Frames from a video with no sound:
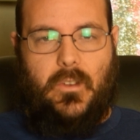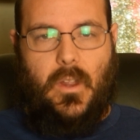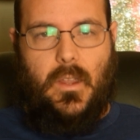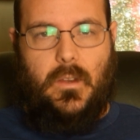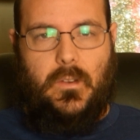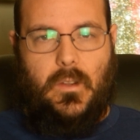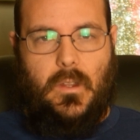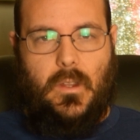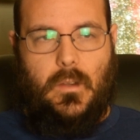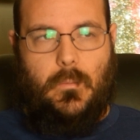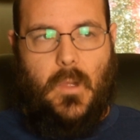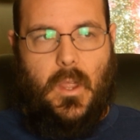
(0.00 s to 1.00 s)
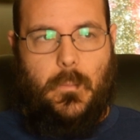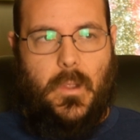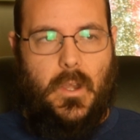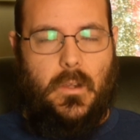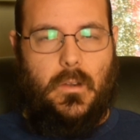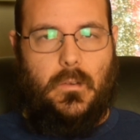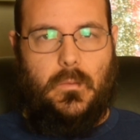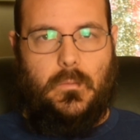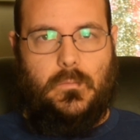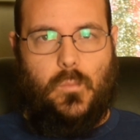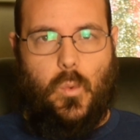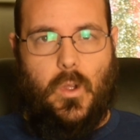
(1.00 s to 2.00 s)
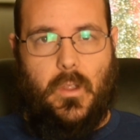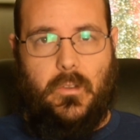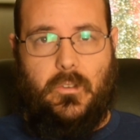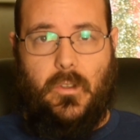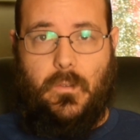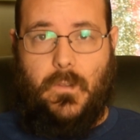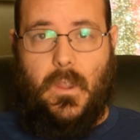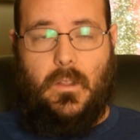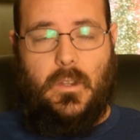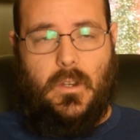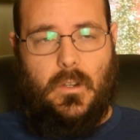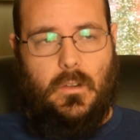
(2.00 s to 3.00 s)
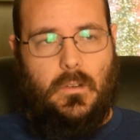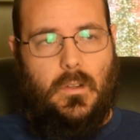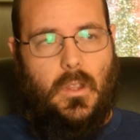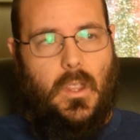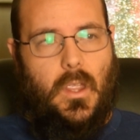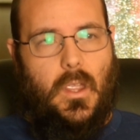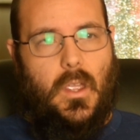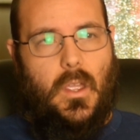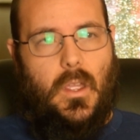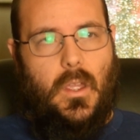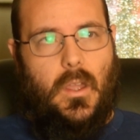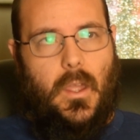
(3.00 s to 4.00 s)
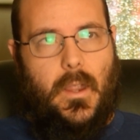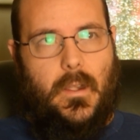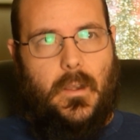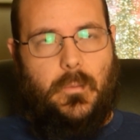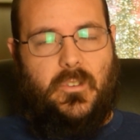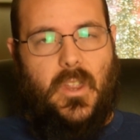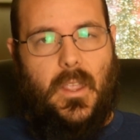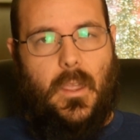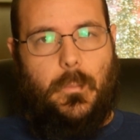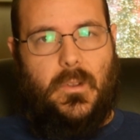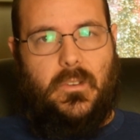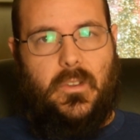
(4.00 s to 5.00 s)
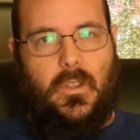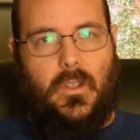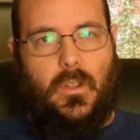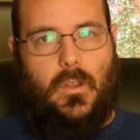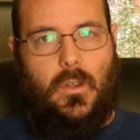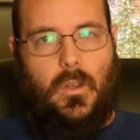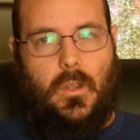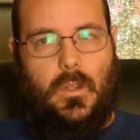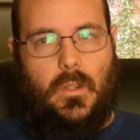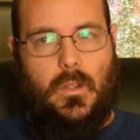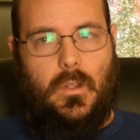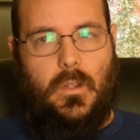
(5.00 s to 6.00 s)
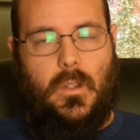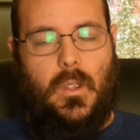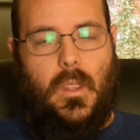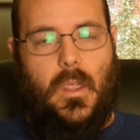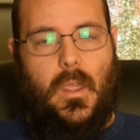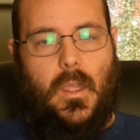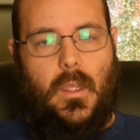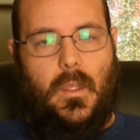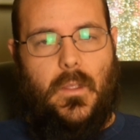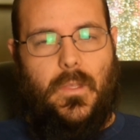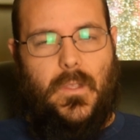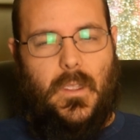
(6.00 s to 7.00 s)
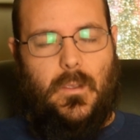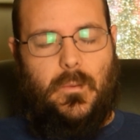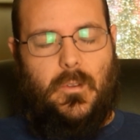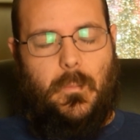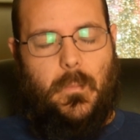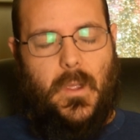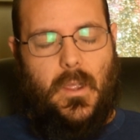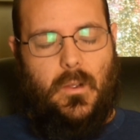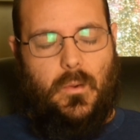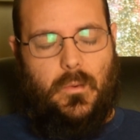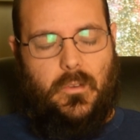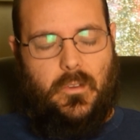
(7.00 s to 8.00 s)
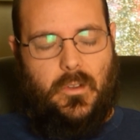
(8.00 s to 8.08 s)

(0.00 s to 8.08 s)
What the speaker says: night, in my opinion, was a failure. I ended up staying up until, I think it was about